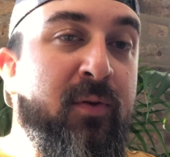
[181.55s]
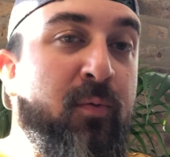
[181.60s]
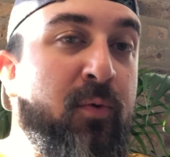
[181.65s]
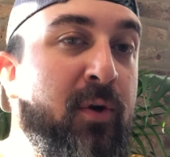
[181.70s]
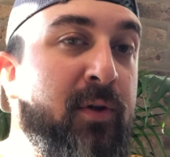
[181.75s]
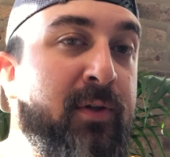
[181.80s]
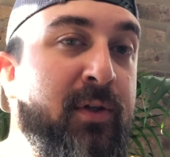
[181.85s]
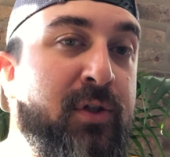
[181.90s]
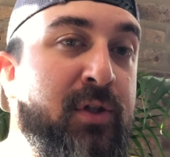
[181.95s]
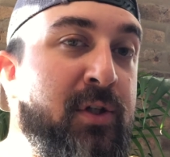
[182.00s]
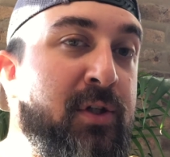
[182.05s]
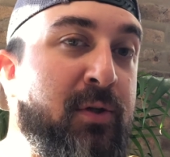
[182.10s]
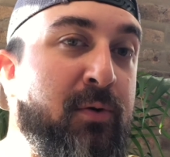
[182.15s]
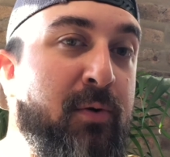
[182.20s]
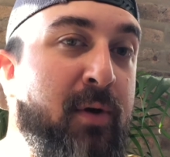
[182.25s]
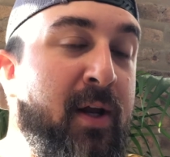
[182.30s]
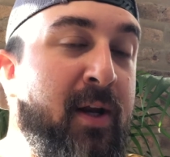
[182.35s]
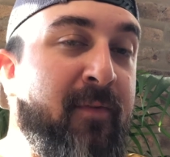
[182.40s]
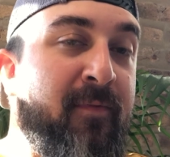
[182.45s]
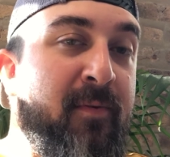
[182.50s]
the world that she's
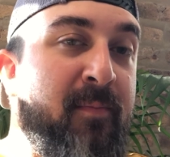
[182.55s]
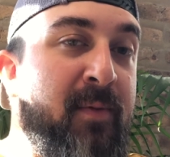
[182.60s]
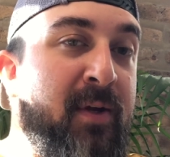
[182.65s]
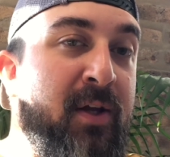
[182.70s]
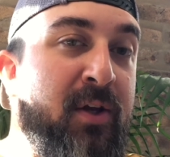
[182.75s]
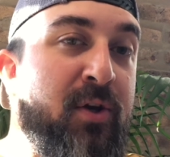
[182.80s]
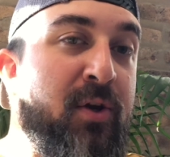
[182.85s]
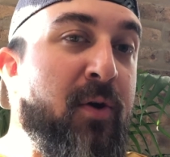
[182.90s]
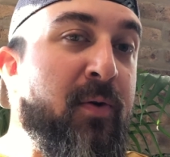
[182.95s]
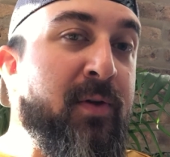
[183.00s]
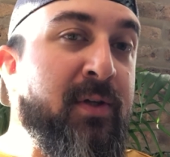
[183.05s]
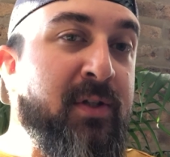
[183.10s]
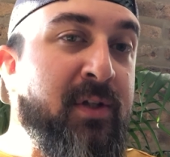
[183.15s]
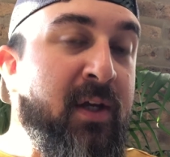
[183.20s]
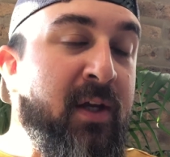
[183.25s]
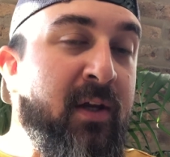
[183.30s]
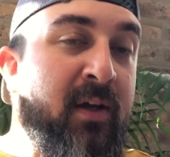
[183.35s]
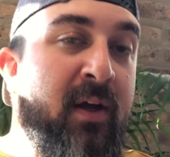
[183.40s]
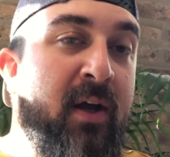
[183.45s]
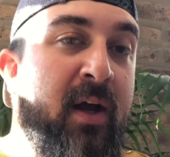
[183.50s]
creating for me and
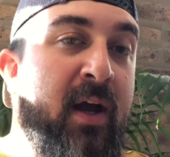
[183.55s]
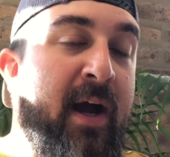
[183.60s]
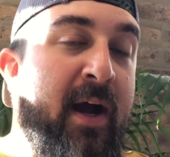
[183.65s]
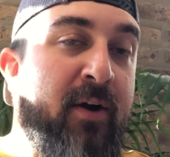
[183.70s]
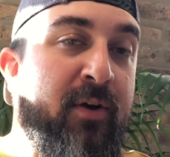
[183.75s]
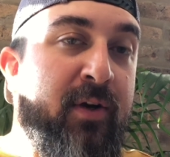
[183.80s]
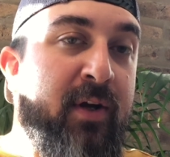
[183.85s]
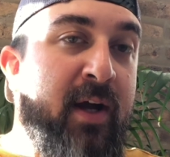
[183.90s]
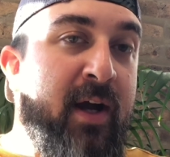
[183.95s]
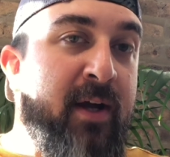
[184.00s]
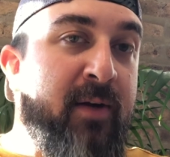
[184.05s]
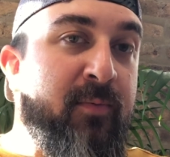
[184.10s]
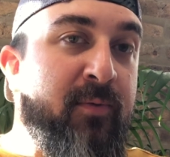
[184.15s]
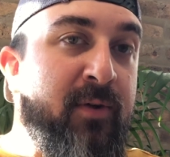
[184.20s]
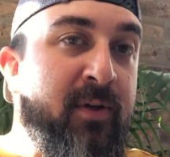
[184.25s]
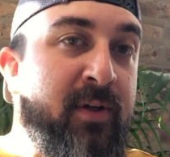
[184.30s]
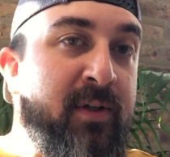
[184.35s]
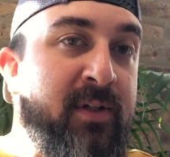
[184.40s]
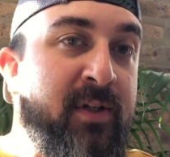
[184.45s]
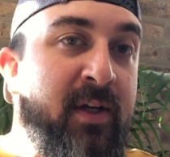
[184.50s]
noticing our kind
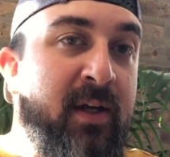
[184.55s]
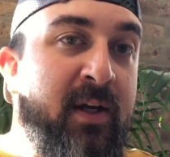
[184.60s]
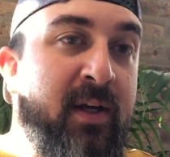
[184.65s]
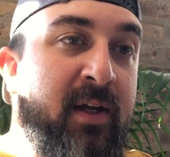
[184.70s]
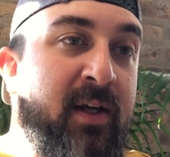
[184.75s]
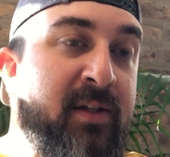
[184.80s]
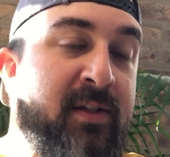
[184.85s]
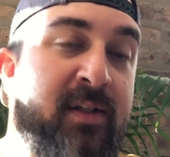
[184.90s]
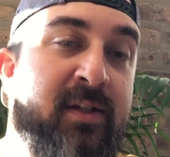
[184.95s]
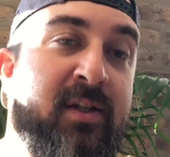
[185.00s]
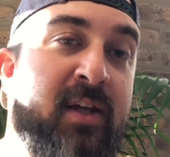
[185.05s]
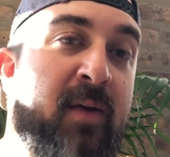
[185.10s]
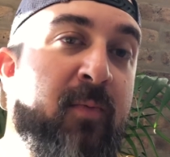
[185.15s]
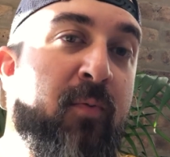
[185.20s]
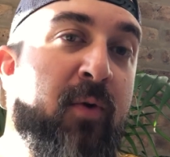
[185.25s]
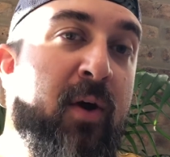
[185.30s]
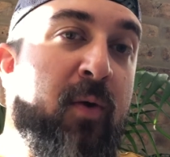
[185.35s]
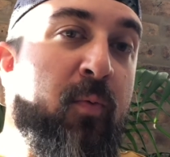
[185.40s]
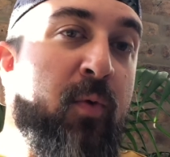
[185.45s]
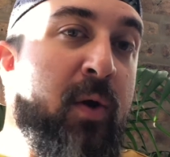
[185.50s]
words, is the same
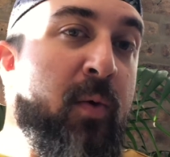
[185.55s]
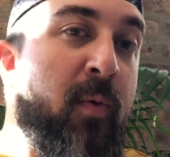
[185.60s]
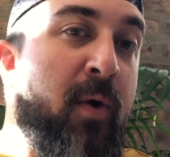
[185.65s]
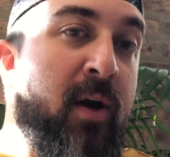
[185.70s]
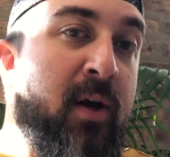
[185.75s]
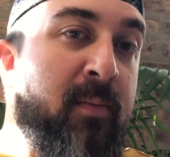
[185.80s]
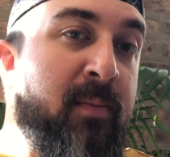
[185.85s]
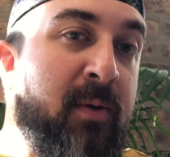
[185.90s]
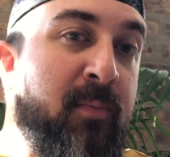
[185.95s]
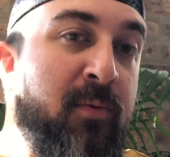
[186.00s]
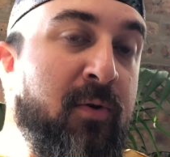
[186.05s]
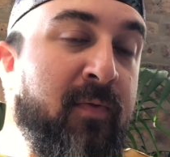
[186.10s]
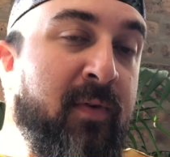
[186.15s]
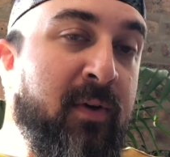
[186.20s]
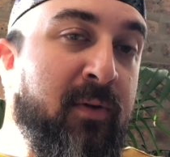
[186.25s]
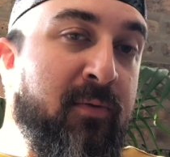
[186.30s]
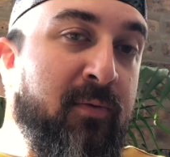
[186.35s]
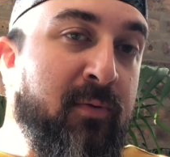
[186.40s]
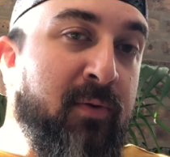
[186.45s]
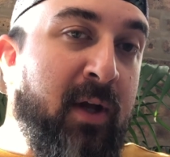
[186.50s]
way we want to be
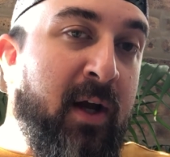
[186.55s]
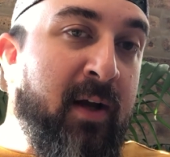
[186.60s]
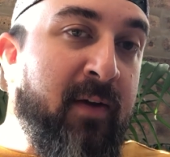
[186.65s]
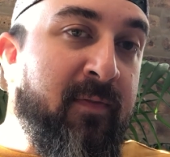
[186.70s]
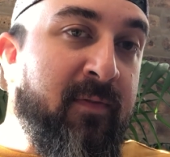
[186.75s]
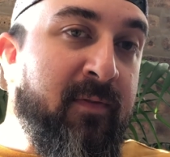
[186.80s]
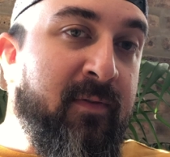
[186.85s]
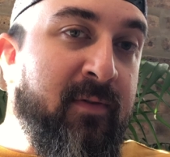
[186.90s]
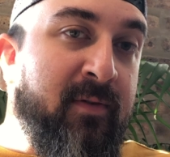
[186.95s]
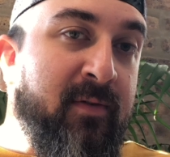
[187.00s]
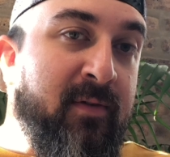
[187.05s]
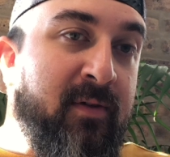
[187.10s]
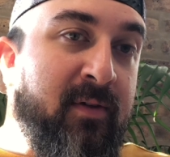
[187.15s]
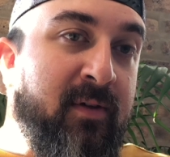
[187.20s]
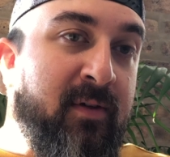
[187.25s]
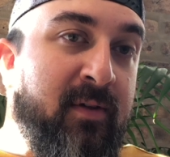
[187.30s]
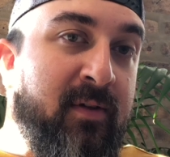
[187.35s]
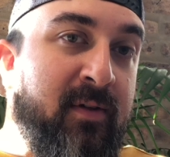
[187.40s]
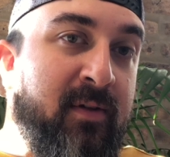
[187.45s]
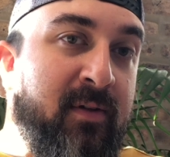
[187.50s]
moving through life,
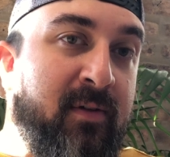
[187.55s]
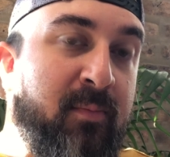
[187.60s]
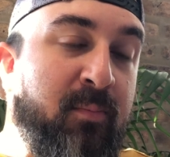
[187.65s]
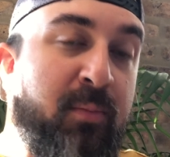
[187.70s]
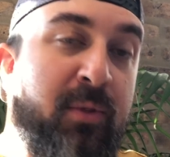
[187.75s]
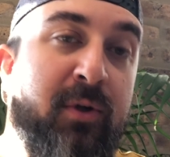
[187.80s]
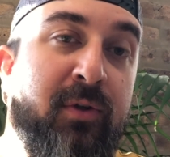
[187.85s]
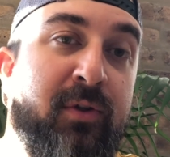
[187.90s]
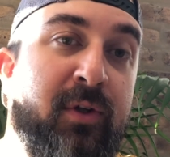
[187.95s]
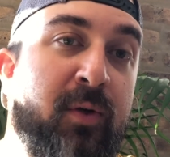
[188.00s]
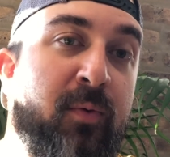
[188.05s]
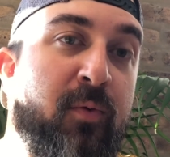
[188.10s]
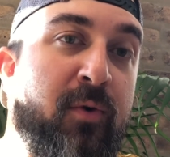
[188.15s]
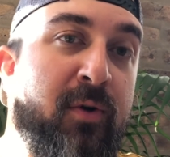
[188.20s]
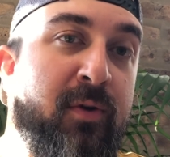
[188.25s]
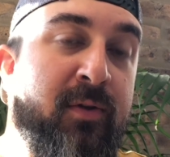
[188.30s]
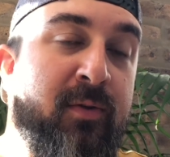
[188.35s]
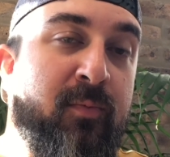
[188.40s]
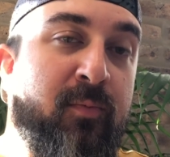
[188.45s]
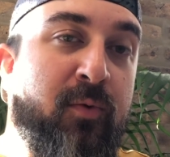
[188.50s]
building
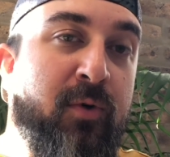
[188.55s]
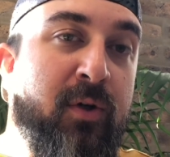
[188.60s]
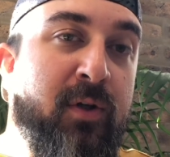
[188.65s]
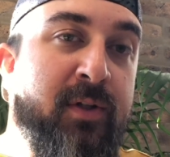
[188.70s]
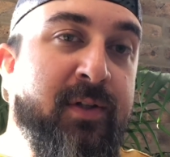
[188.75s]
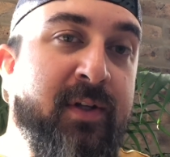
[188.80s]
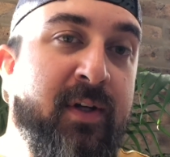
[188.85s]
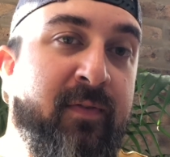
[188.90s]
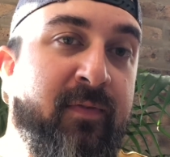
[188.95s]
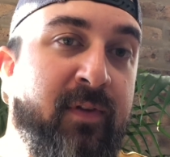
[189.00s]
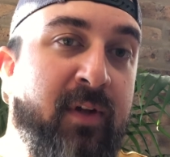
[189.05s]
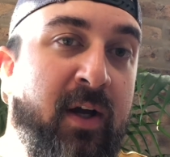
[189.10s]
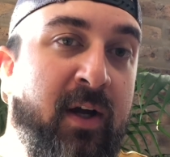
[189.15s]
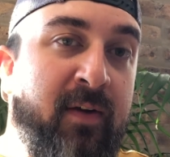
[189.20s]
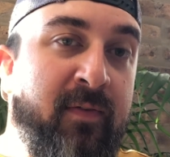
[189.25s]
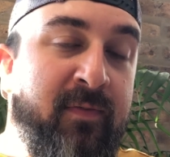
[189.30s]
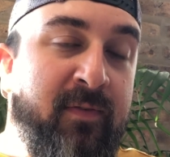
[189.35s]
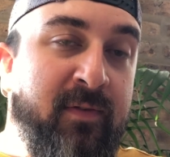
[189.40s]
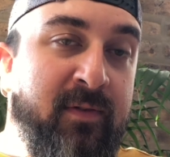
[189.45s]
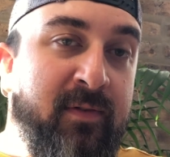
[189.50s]
worlds of
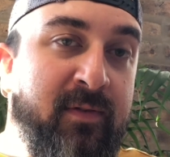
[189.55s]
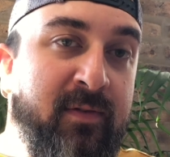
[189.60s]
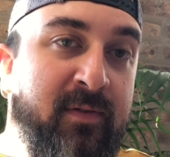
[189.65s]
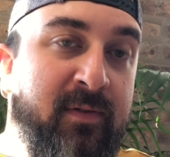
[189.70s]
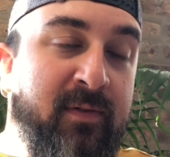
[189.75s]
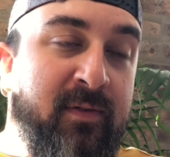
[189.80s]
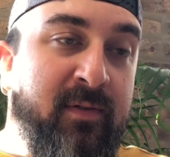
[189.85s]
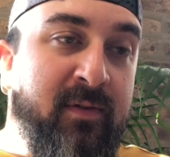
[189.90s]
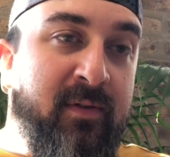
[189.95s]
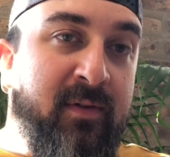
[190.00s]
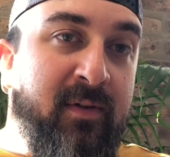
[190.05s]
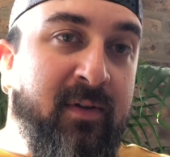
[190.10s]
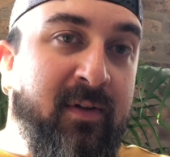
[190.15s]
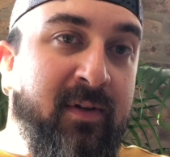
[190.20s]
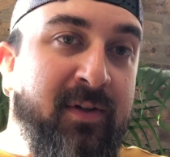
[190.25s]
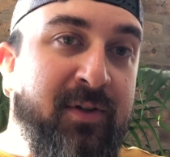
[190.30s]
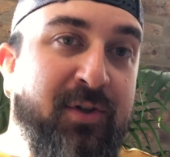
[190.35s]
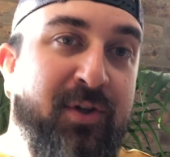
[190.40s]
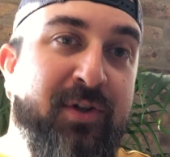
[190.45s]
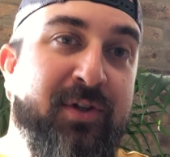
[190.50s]
love,
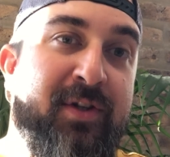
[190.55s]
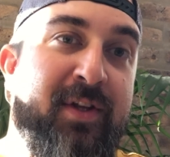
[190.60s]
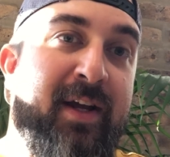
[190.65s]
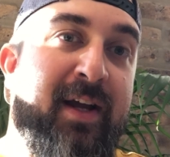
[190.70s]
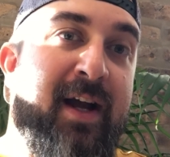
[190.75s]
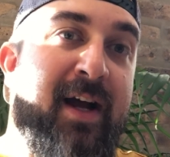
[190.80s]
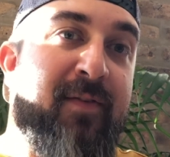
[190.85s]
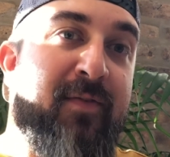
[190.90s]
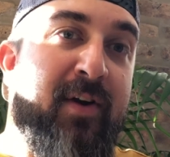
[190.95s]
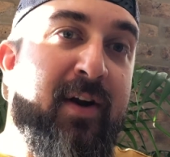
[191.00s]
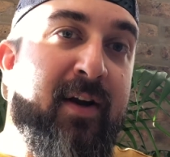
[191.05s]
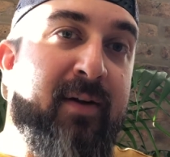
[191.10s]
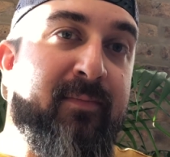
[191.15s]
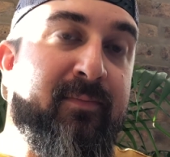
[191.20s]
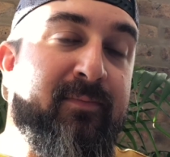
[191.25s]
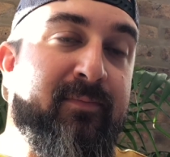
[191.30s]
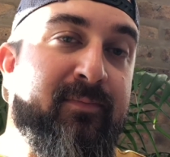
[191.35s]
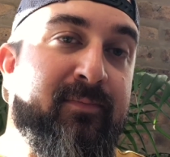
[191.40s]
just like Abraham.